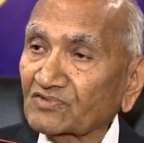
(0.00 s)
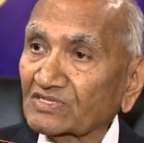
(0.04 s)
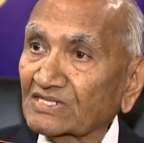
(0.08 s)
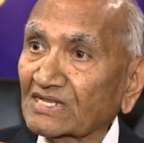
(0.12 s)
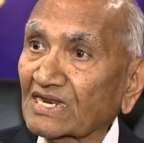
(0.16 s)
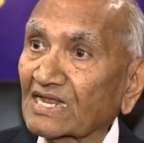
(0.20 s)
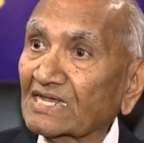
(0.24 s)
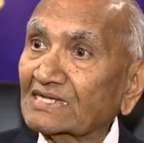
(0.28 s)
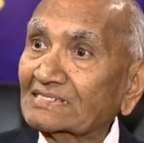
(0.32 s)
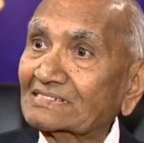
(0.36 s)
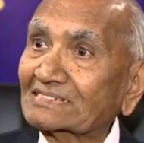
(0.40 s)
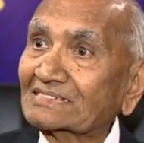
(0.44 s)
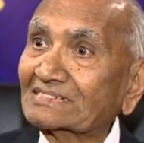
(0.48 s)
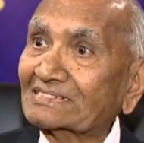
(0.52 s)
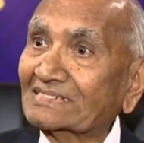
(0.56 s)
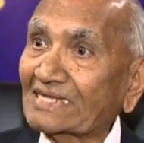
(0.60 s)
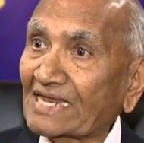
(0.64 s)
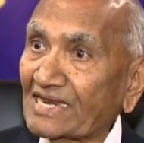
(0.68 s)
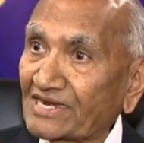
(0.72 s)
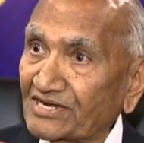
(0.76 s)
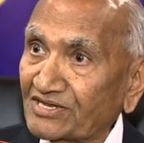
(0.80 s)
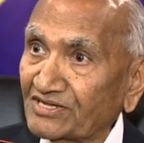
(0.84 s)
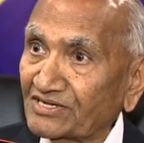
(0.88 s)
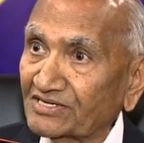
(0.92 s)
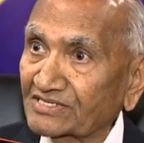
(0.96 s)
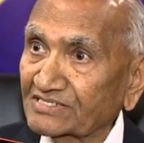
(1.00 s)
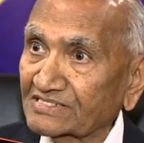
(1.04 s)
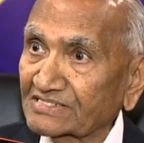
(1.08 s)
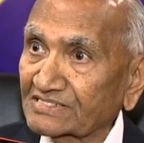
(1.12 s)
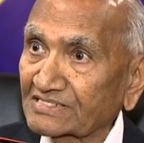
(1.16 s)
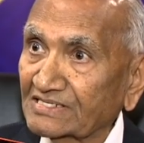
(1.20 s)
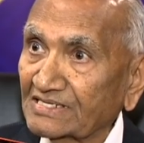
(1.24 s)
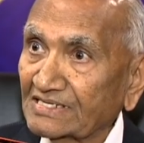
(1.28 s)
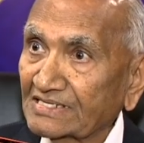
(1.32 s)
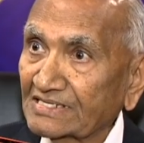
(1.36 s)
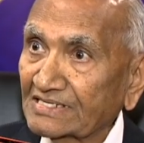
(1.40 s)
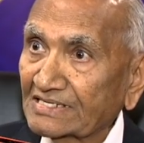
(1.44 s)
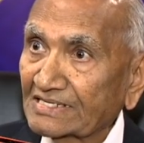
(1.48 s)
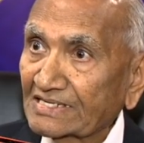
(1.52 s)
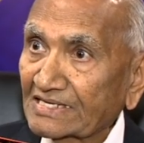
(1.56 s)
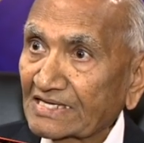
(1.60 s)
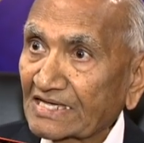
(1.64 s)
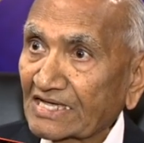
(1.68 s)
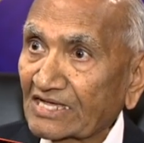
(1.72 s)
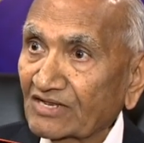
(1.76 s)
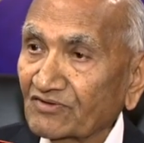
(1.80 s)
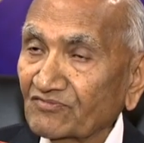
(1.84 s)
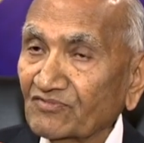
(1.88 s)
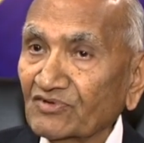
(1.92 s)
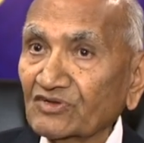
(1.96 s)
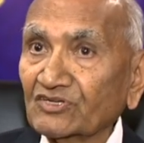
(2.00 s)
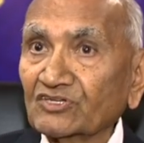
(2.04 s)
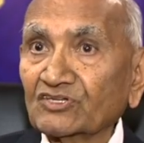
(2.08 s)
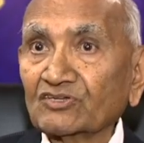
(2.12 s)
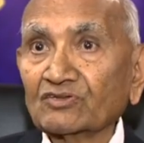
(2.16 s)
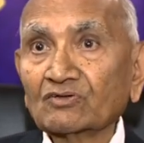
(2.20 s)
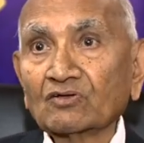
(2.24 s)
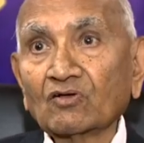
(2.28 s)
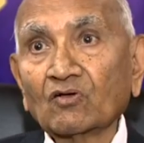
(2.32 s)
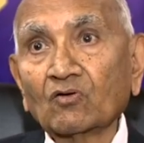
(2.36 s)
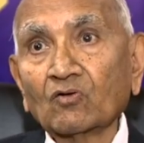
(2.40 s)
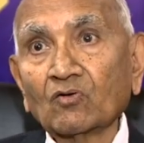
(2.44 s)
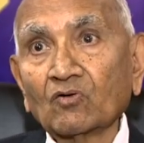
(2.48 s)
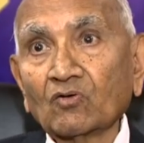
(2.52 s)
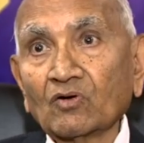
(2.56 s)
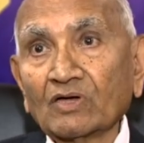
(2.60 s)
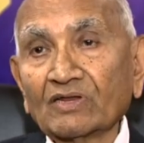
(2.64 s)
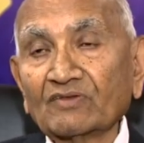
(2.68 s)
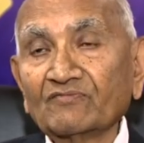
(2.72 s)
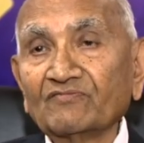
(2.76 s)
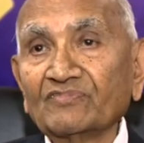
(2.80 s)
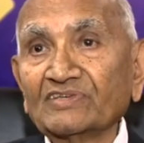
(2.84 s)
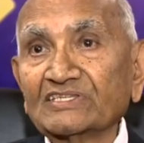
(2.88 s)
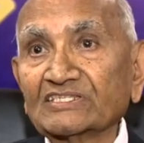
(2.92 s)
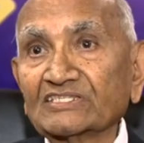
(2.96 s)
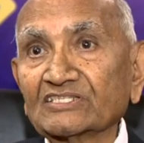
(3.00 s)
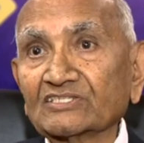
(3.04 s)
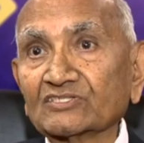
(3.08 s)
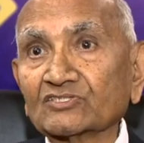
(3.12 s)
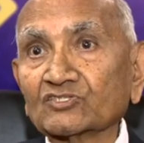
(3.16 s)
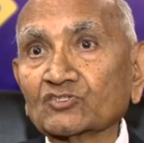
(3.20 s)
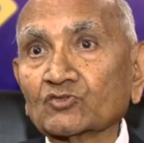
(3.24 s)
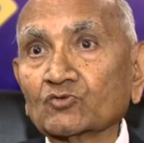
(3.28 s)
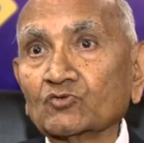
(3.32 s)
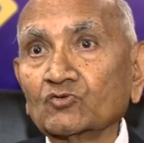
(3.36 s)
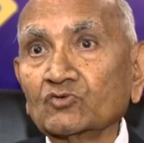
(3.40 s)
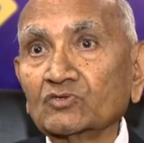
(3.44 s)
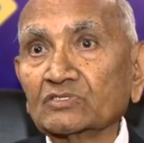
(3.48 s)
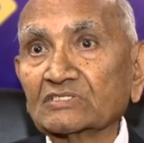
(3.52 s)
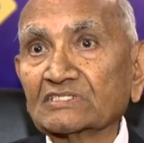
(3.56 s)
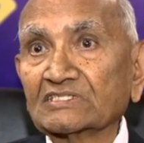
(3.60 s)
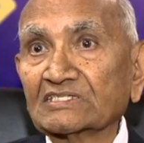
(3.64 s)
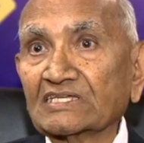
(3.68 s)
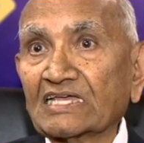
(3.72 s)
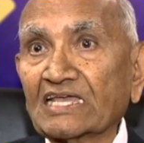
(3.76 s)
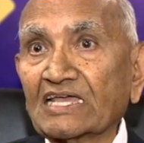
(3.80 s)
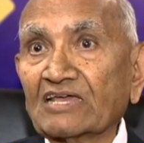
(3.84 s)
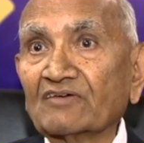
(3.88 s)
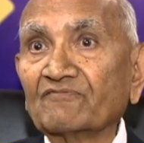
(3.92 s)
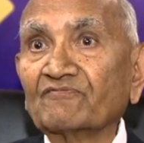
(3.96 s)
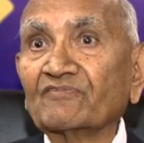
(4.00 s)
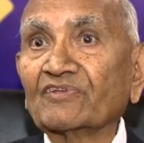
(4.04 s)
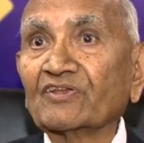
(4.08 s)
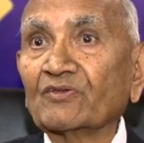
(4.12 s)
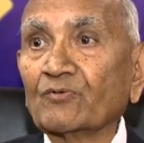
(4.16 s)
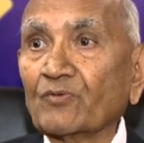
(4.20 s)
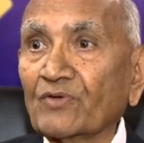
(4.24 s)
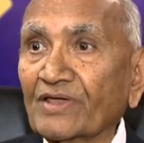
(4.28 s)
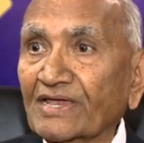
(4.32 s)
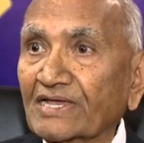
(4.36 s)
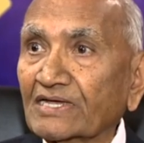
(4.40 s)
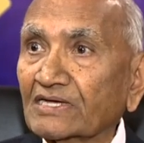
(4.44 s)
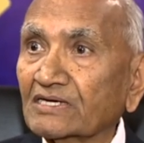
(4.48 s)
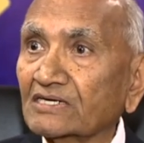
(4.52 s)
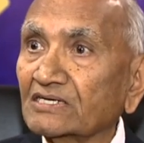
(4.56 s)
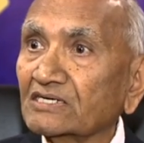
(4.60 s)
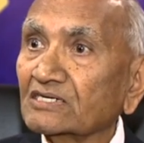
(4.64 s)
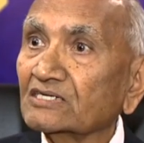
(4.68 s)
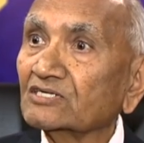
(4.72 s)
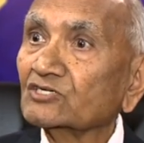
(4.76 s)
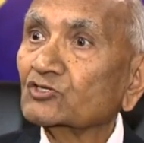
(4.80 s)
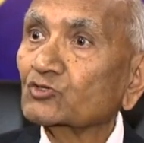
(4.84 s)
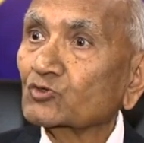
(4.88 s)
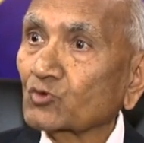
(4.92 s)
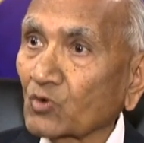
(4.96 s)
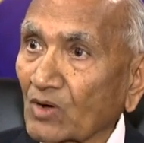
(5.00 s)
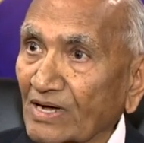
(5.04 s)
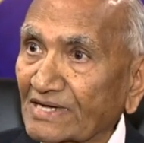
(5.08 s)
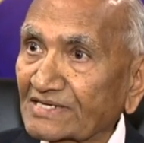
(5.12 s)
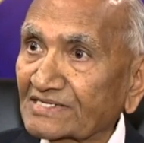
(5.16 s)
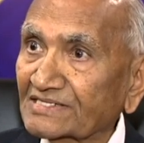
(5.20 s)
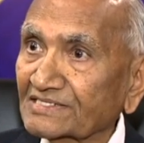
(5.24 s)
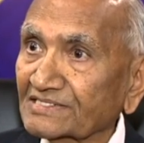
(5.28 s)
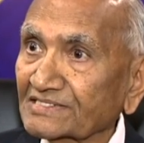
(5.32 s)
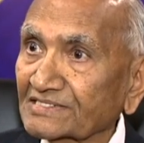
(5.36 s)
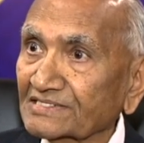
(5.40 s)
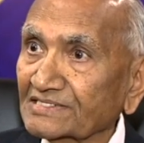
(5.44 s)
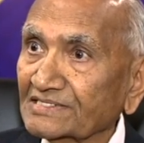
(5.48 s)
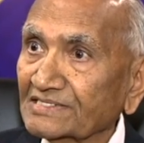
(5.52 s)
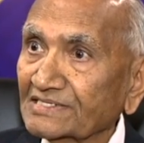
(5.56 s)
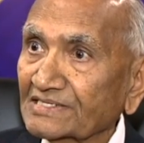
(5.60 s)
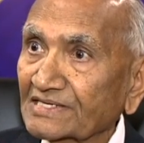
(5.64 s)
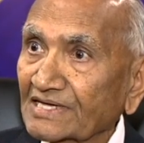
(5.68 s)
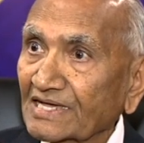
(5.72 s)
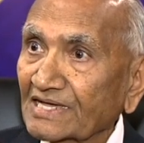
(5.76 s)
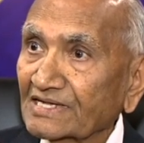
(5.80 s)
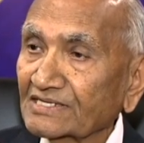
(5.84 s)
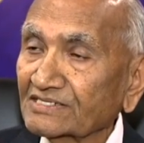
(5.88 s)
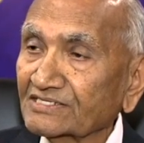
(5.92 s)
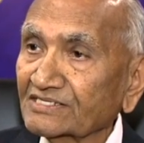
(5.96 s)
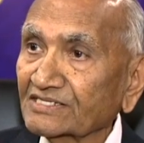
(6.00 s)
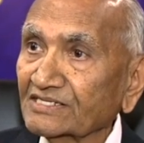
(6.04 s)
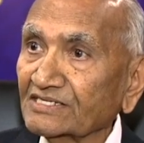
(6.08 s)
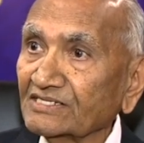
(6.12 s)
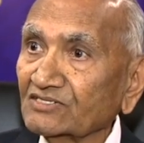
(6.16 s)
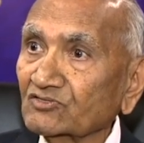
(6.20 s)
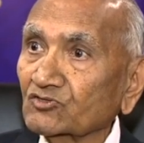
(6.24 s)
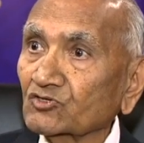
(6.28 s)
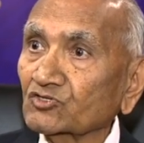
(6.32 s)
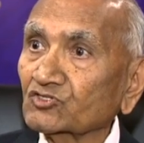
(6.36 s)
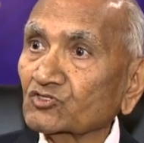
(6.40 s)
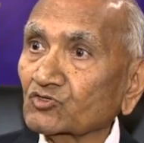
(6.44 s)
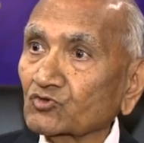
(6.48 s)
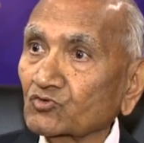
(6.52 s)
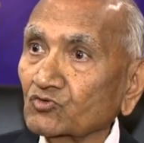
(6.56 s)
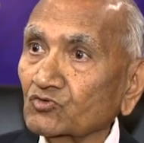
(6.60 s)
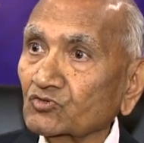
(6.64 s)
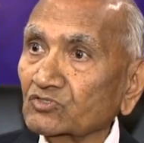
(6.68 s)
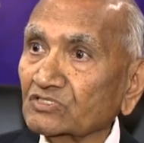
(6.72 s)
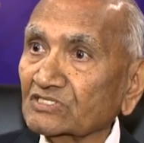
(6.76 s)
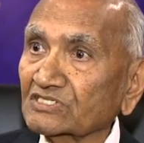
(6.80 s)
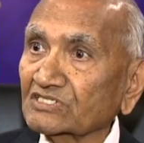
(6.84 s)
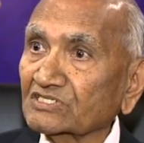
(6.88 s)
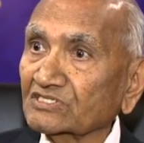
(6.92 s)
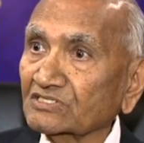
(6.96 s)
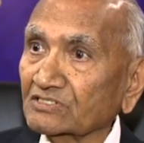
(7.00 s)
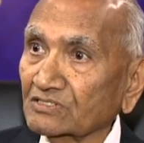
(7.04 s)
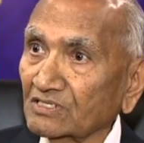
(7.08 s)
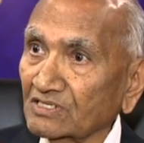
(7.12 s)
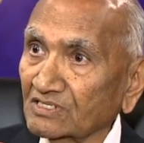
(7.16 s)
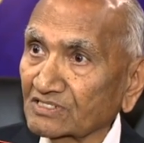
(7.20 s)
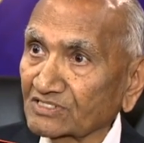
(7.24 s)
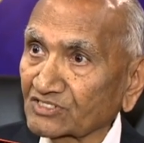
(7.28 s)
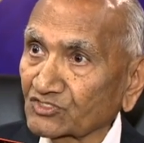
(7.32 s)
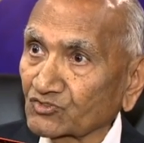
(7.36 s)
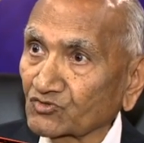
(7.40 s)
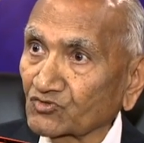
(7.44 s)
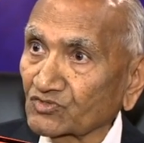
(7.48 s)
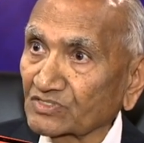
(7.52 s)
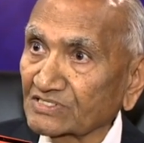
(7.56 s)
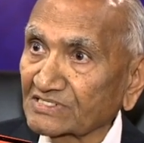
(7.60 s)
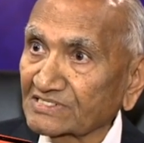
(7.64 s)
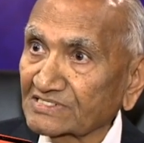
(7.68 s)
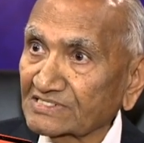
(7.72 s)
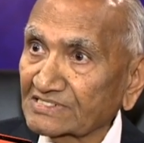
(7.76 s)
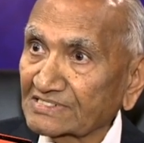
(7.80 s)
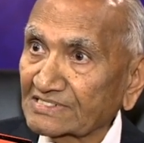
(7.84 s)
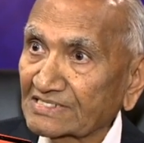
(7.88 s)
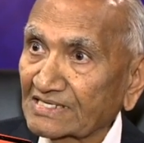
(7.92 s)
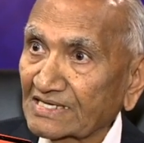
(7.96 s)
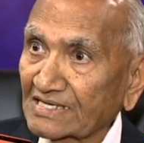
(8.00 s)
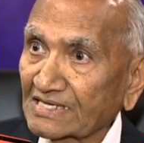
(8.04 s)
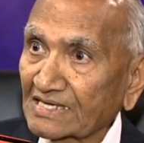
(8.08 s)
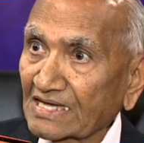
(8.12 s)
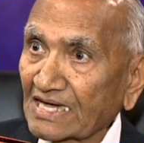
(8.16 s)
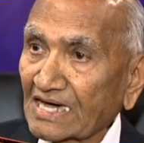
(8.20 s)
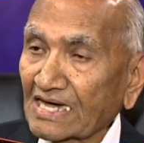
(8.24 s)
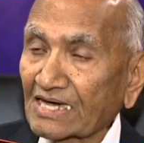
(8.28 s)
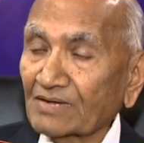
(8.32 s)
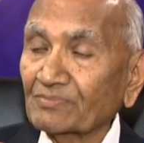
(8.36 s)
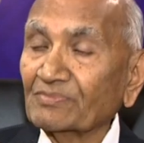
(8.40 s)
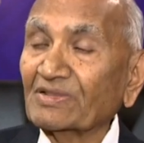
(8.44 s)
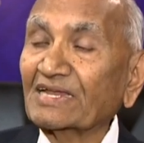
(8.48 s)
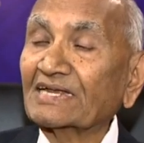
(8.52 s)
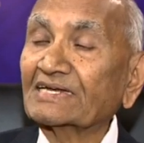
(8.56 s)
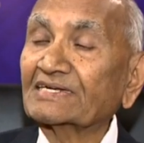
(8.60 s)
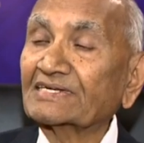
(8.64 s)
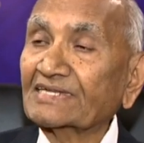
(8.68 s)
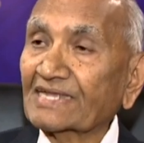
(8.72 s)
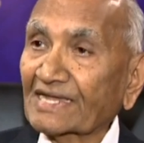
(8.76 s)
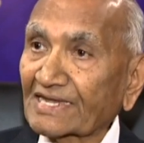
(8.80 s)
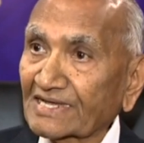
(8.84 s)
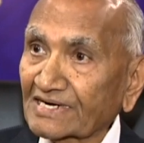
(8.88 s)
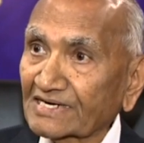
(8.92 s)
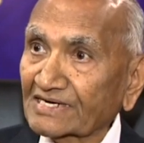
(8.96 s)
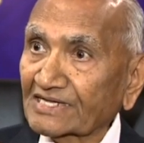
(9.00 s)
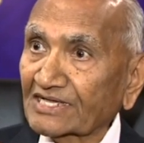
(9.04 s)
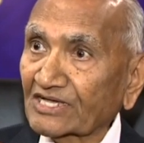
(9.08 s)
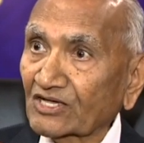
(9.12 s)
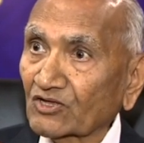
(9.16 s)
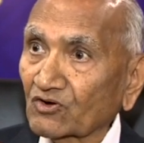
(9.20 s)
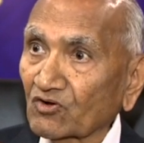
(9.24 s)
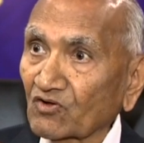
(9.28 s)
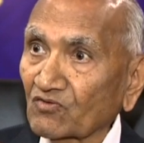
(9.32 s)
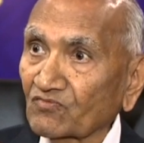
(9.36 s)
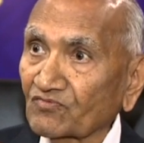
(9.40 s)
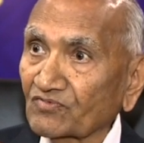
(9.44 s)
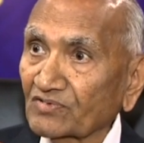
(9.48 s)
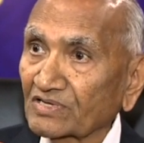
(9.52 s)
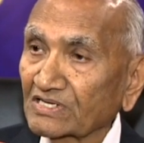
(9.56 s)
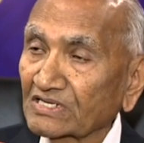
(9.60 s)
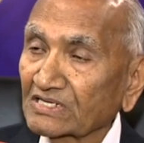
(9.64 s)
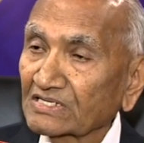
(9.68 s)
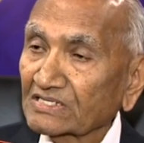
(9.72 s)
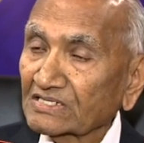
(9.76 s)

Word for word: for the last 10 years, and we go and visit schools every week, twice, and see those schools' uh, students are being taken care of.